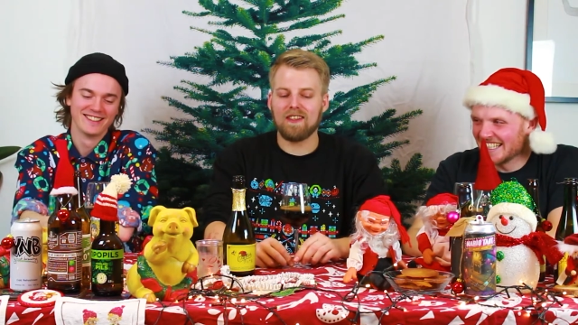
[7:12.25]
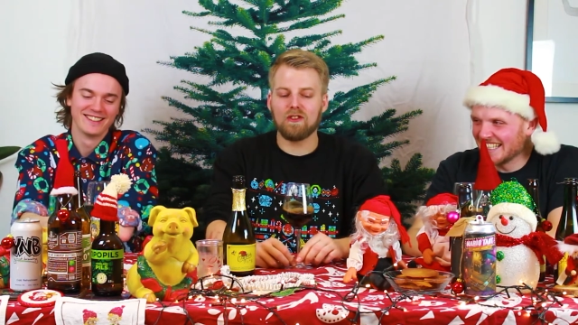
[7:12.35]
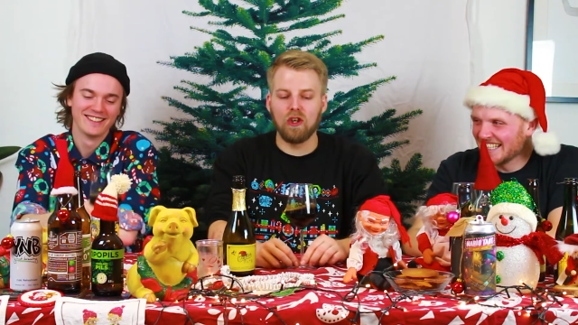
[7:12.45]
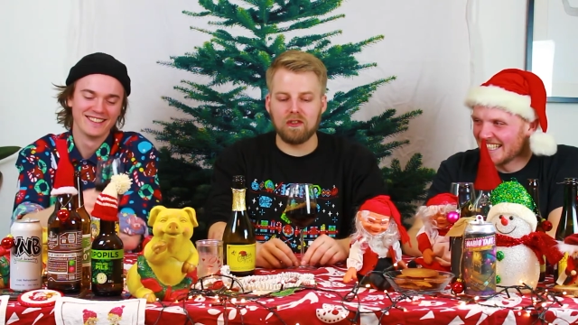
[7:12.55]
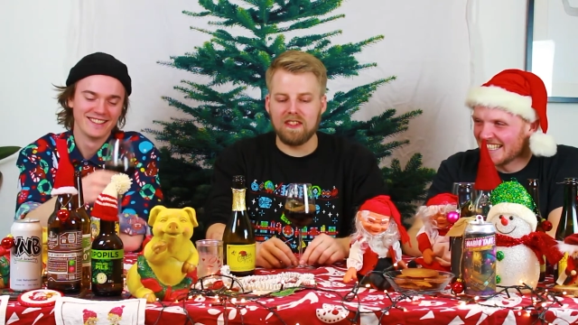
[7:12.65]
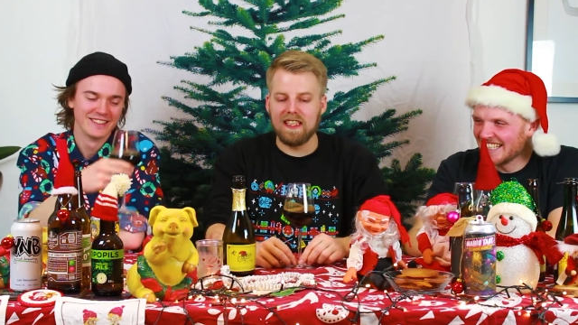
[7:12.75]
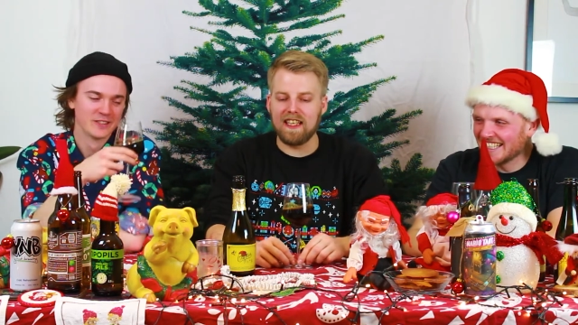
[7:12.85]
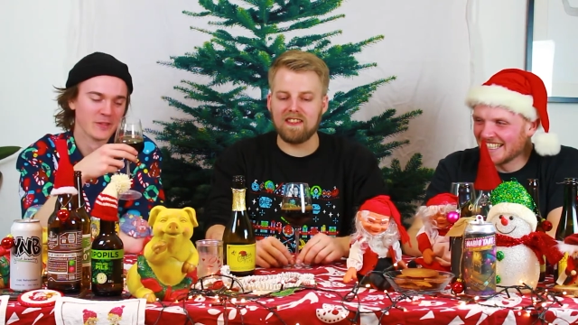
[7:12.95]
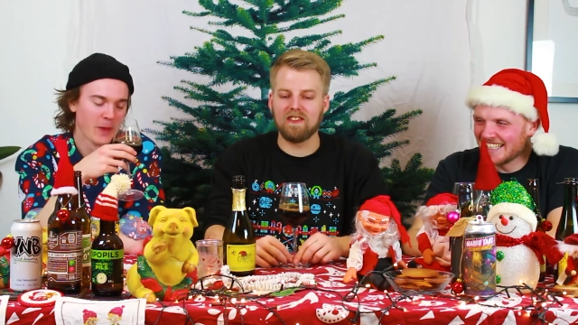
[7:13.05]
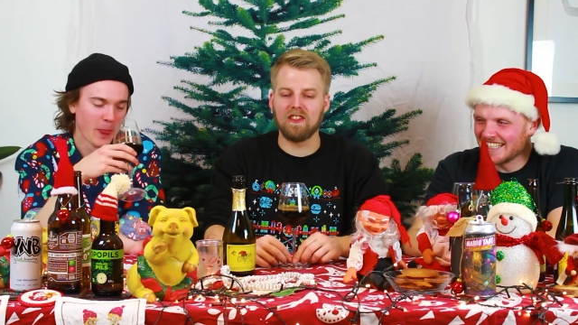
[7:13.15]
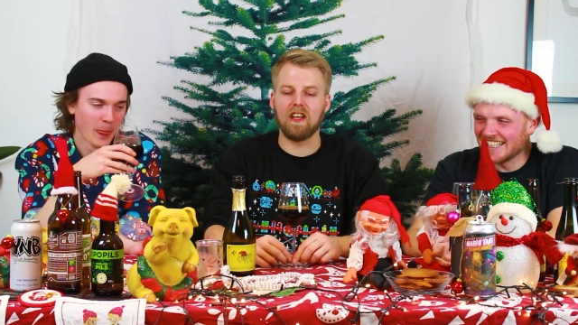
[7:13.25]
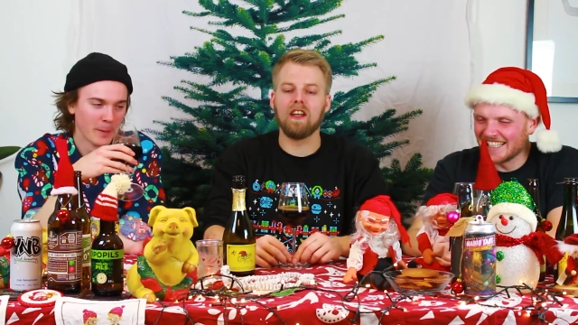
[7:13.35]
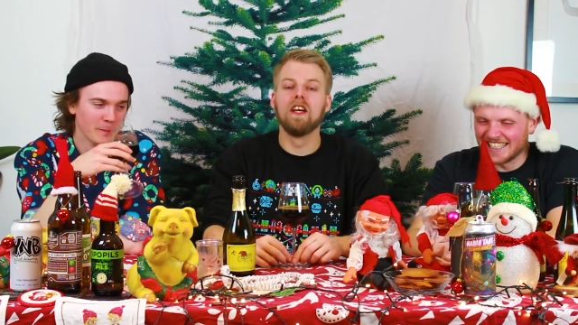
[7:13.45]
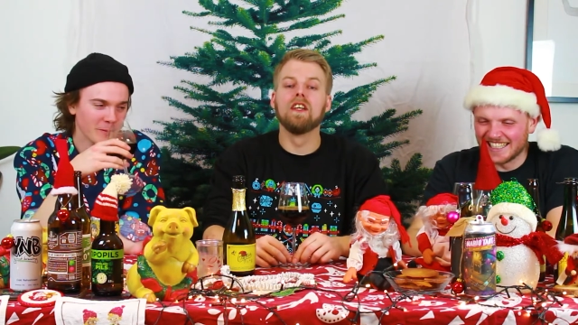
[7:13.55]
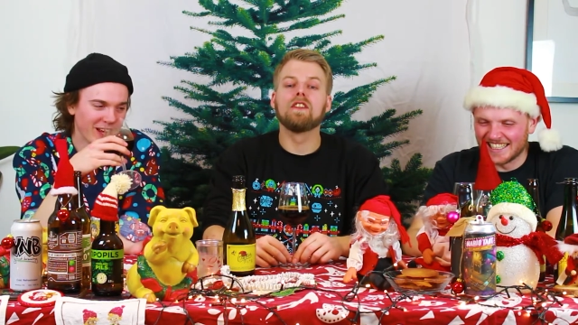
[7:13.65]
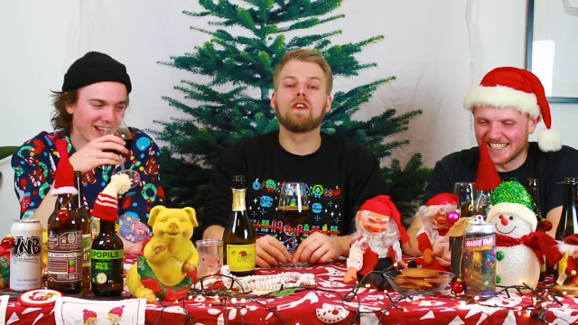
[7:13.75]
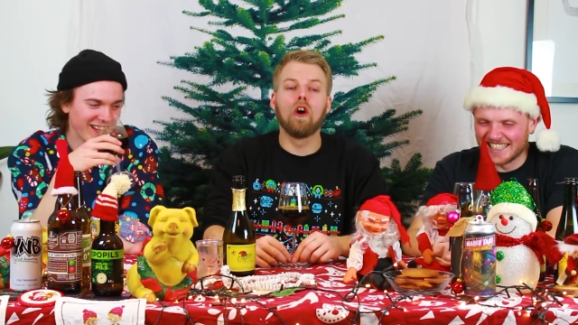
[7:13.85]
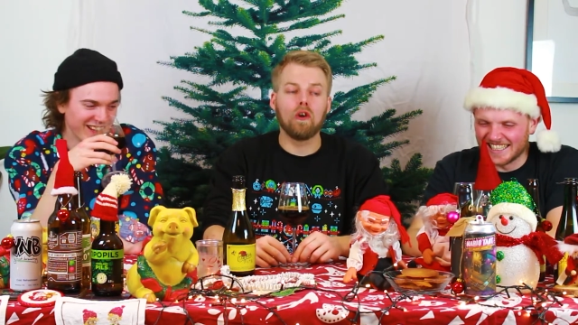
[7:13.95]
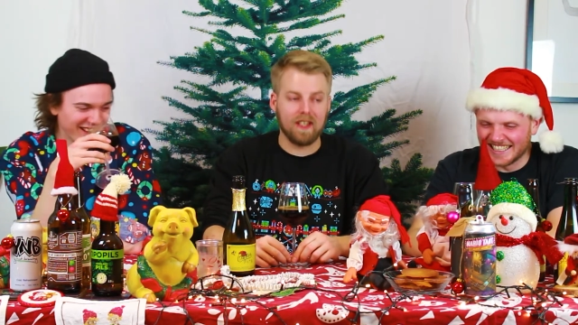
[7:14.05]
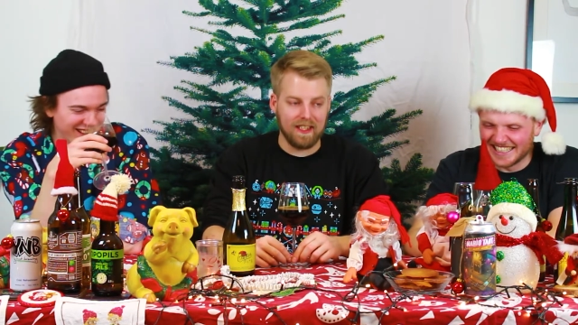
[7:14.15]
Speaker 1: Toasty hazelnut,
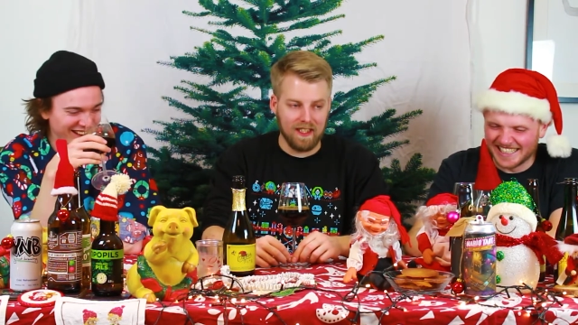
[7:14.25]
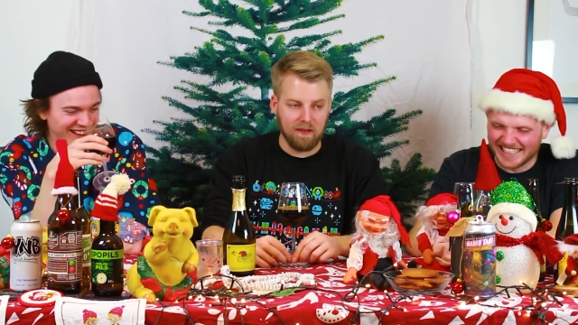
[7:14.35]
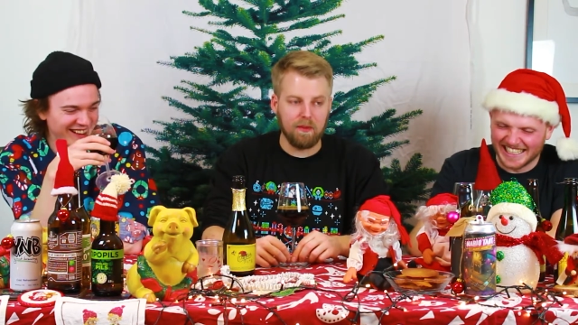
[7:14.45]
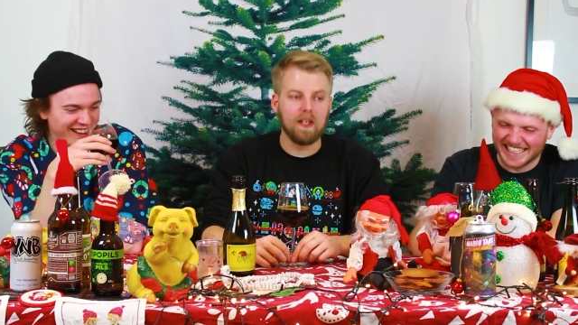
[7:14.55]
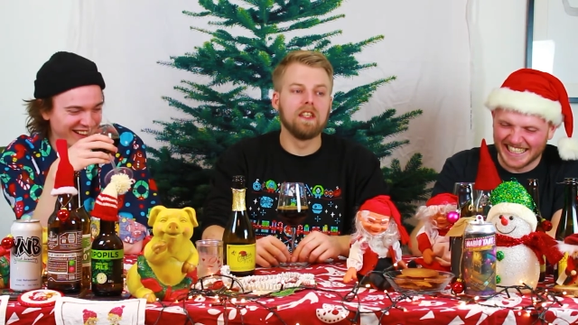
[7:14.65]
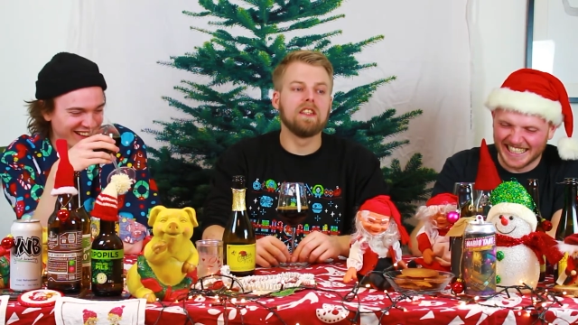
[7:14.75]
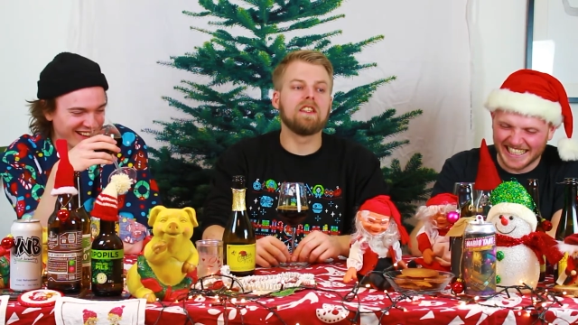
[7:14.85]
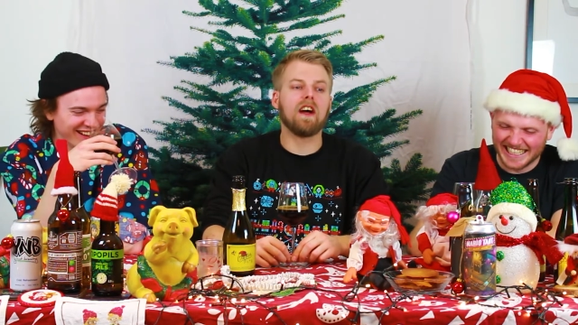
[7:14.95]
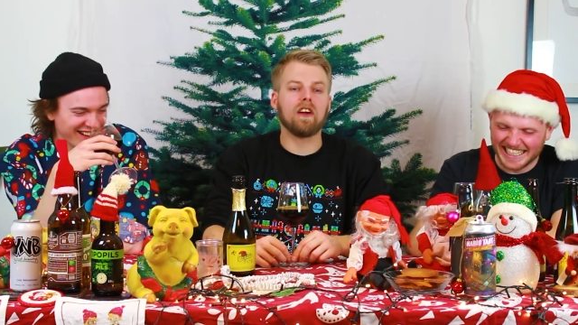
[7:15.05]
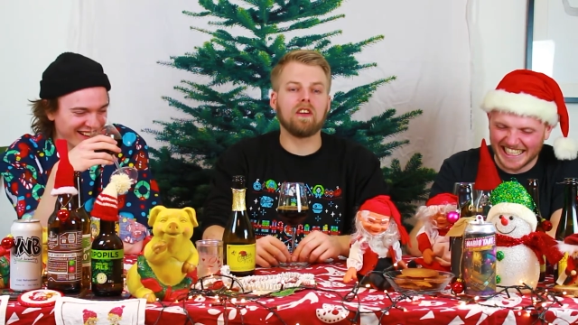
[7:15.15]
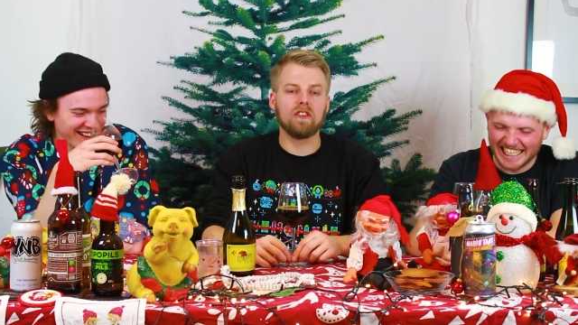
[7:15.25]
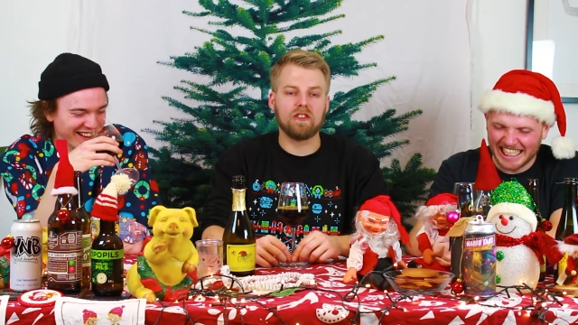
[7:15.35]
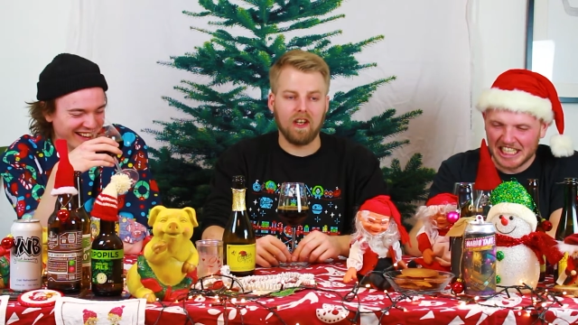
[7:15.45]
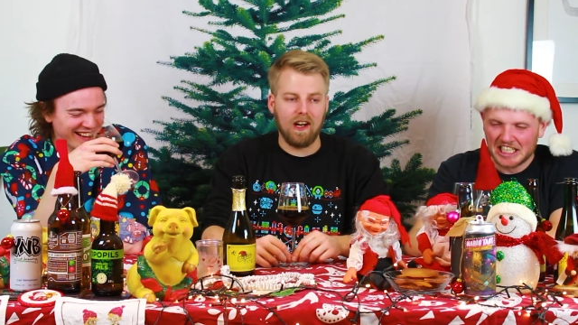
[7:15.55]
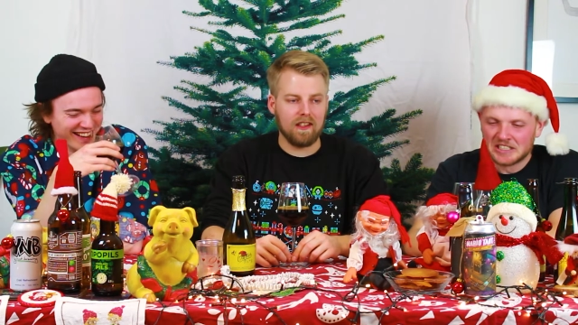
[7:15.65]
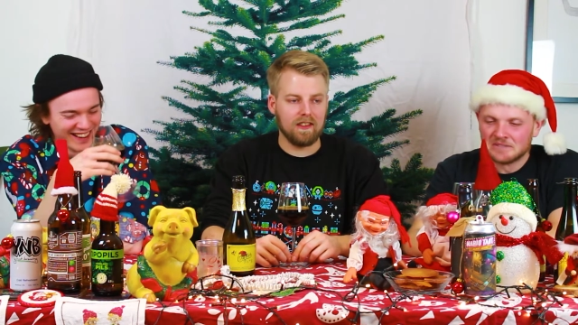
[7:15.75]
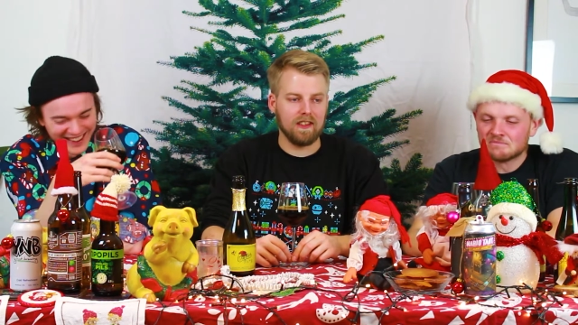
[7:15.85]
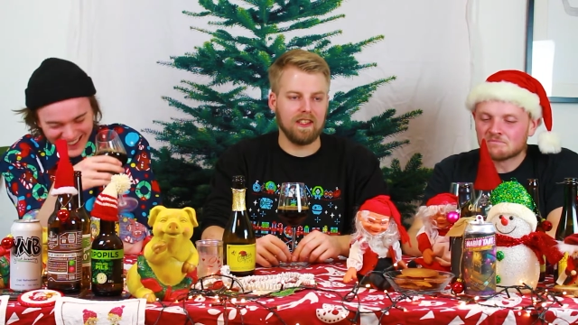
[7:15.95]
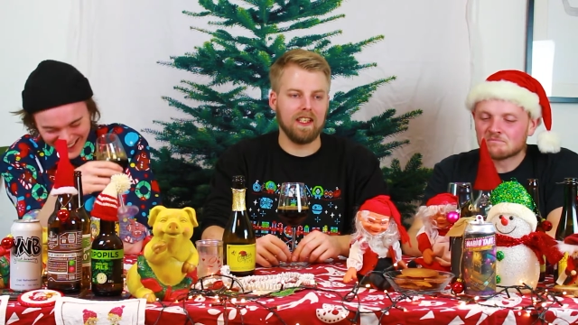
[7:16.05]
coconut. Darker chocolate.